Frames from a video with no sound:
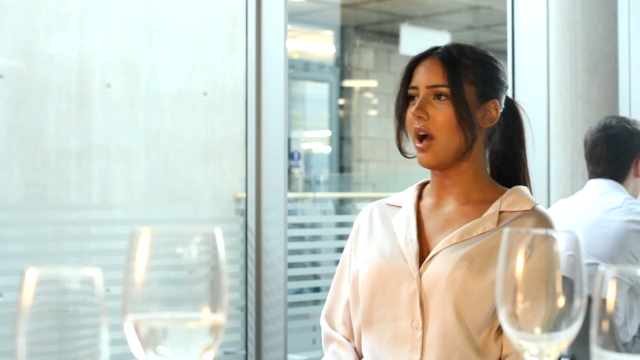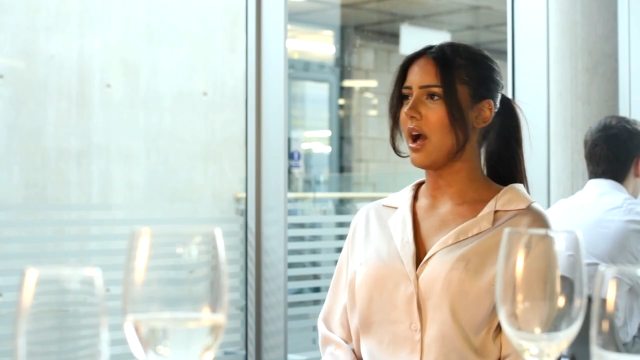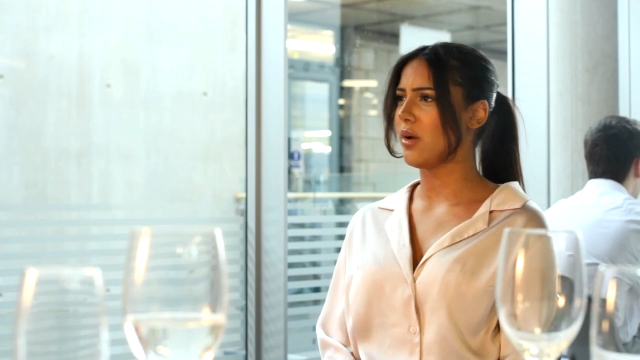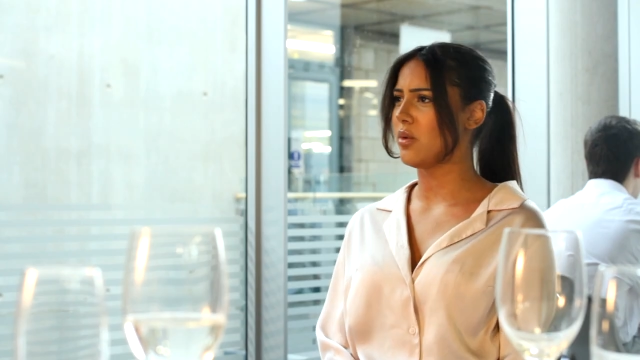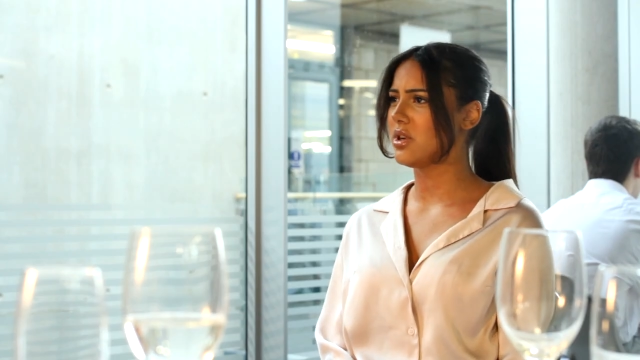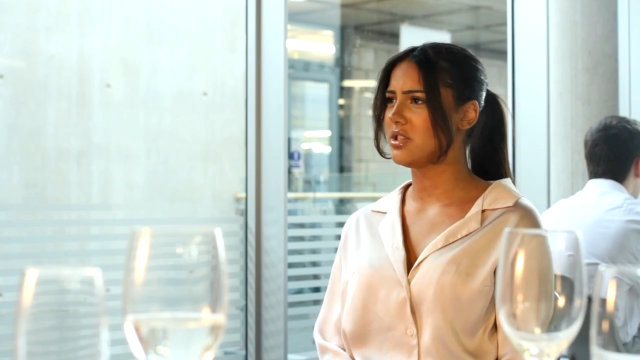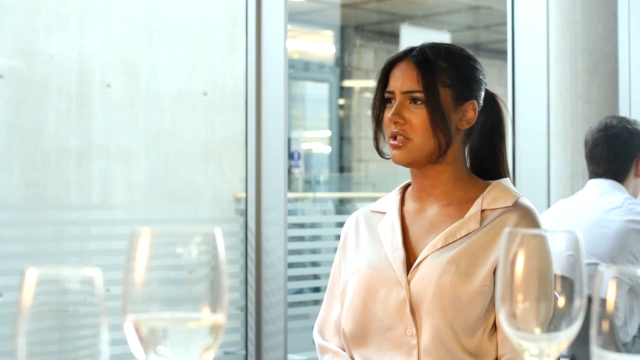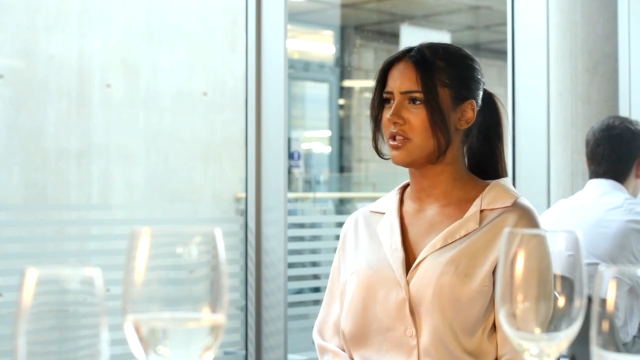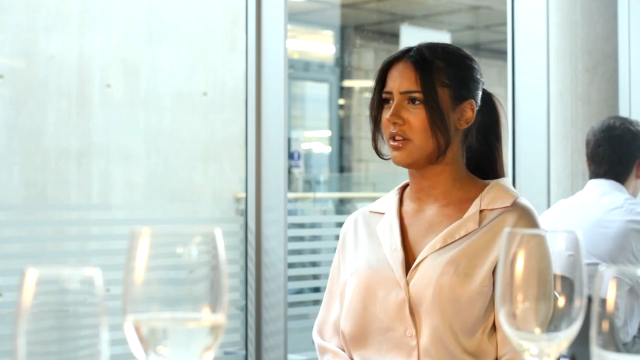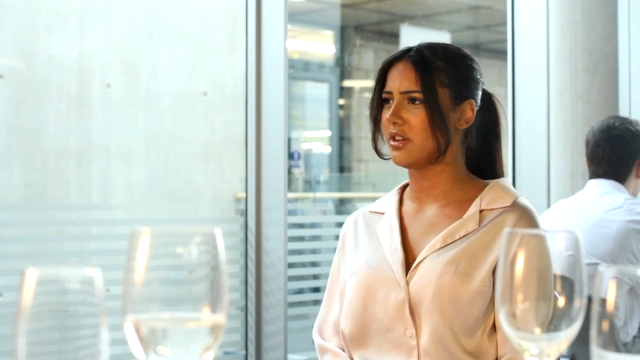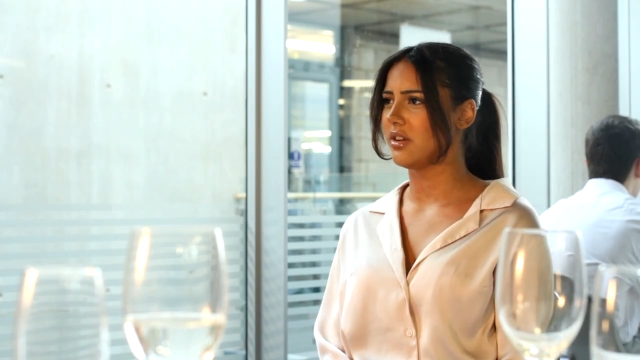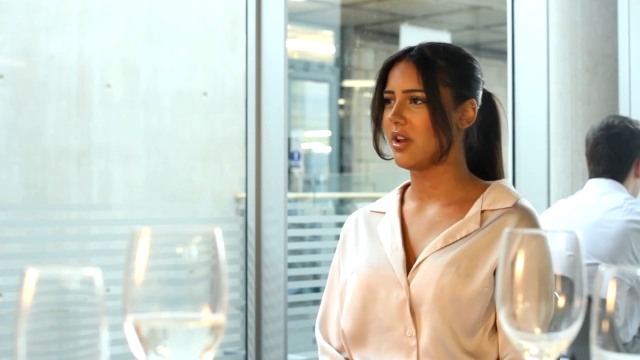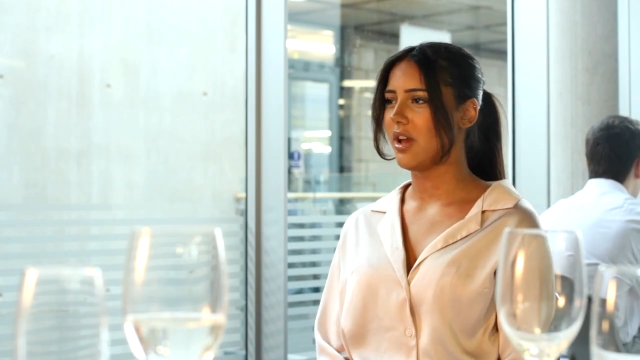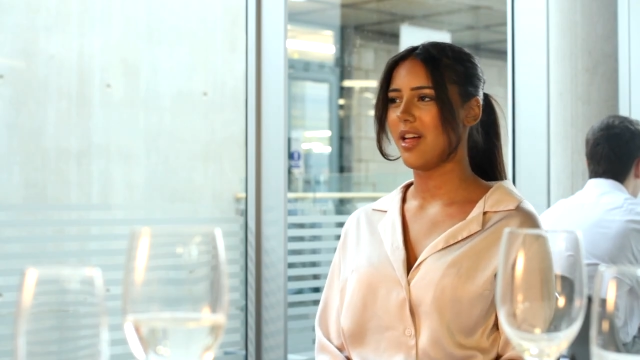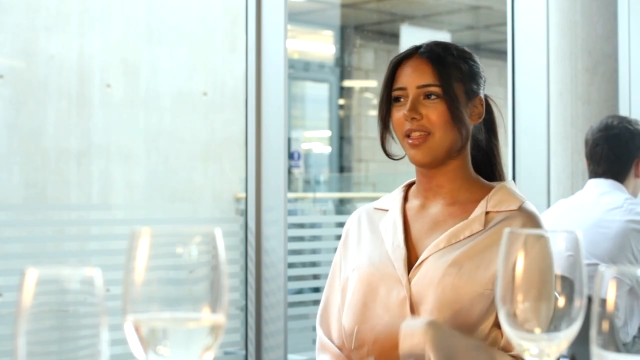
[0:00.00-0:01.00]
I want to,
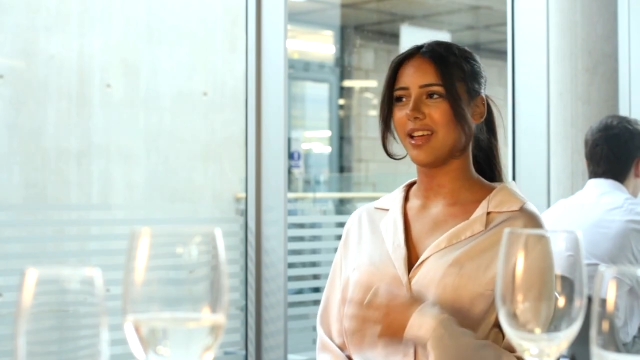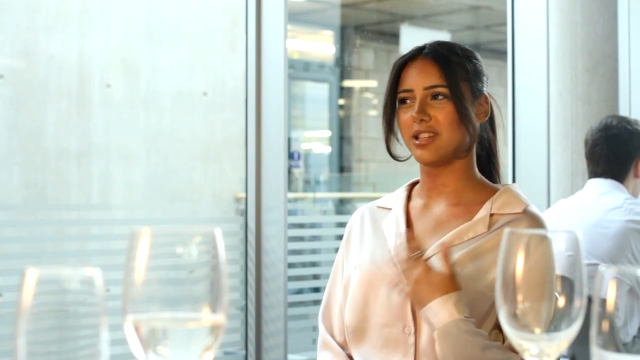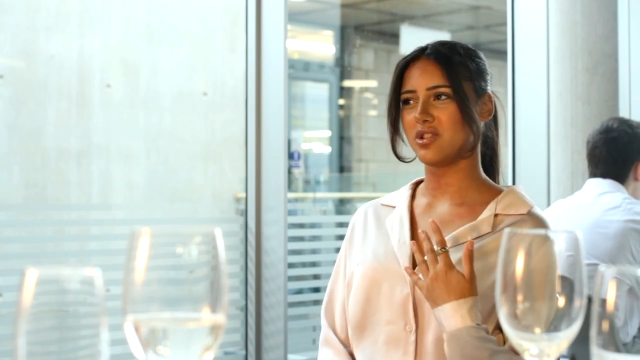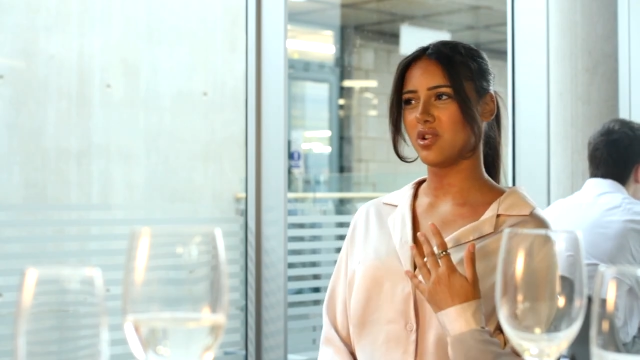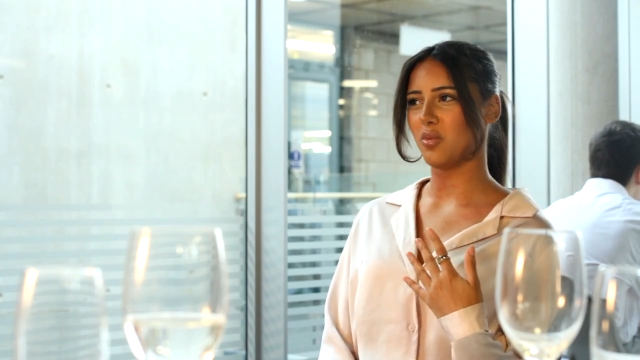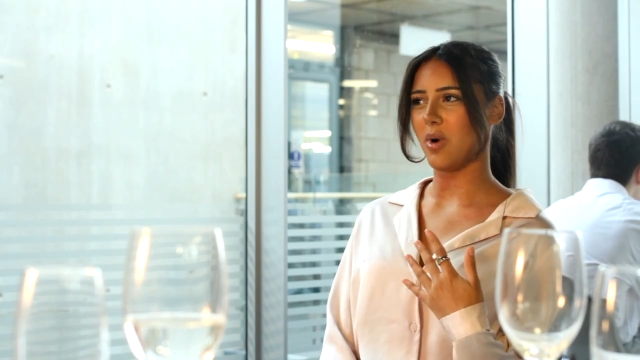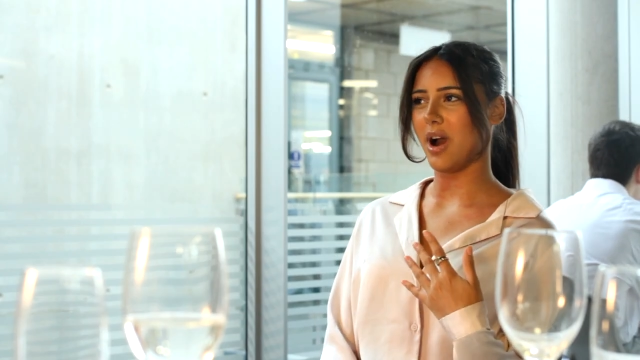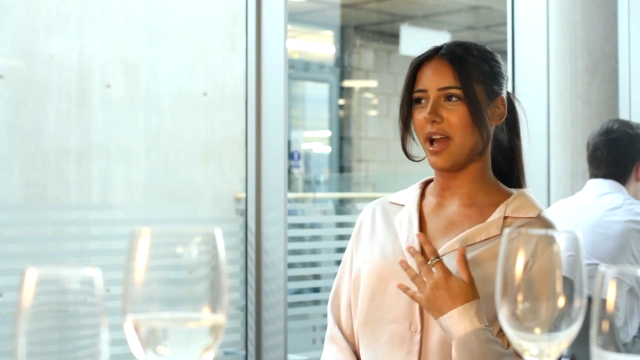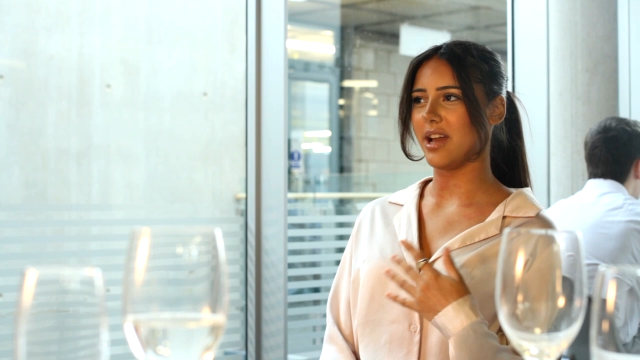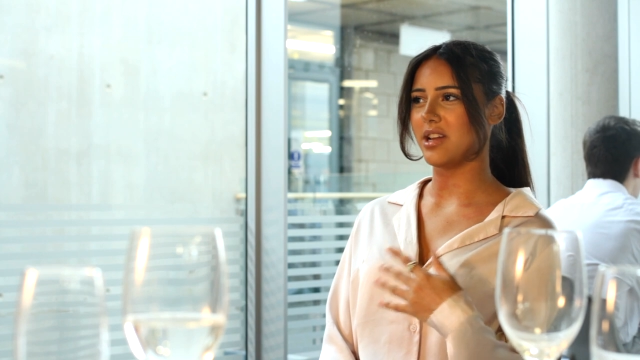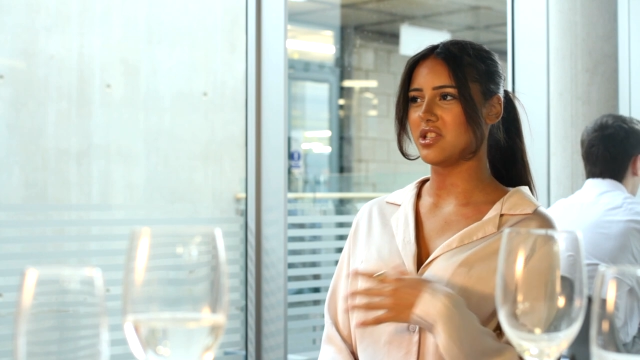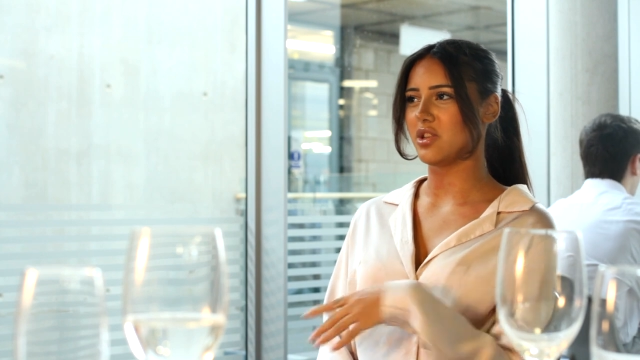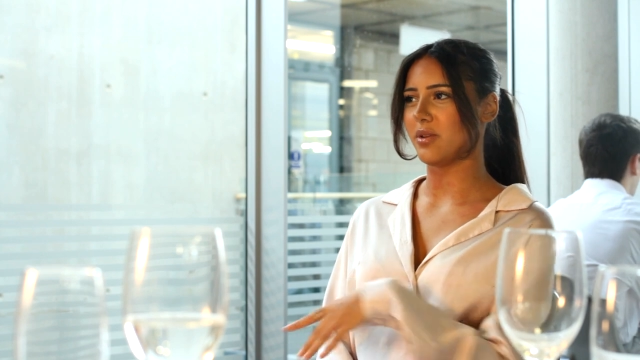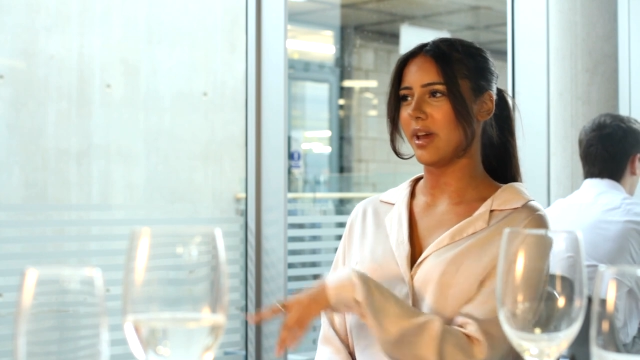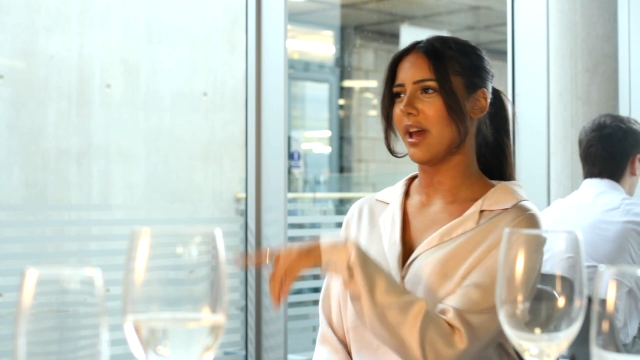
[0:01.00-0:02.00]
that's not why I
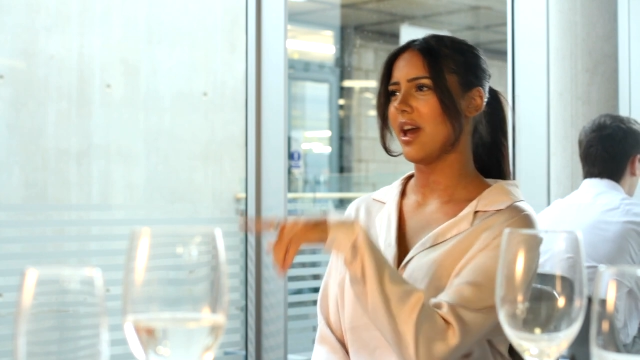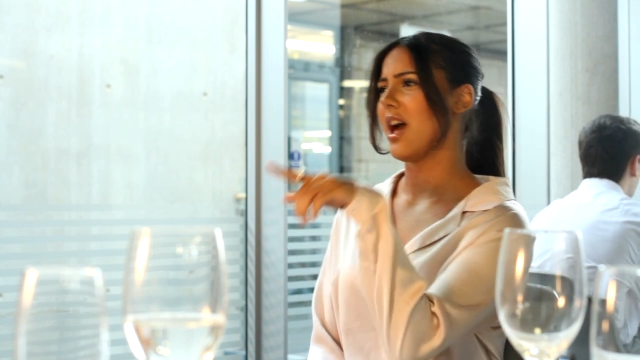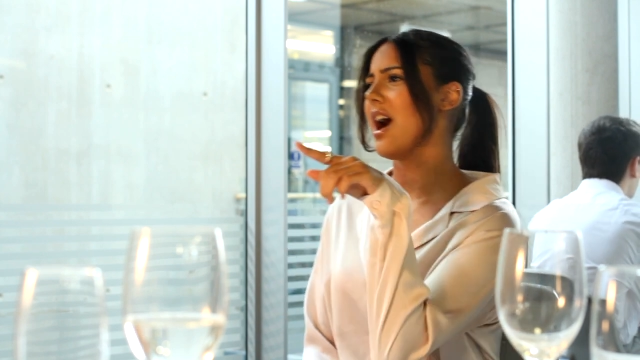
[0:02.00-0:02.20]
do it.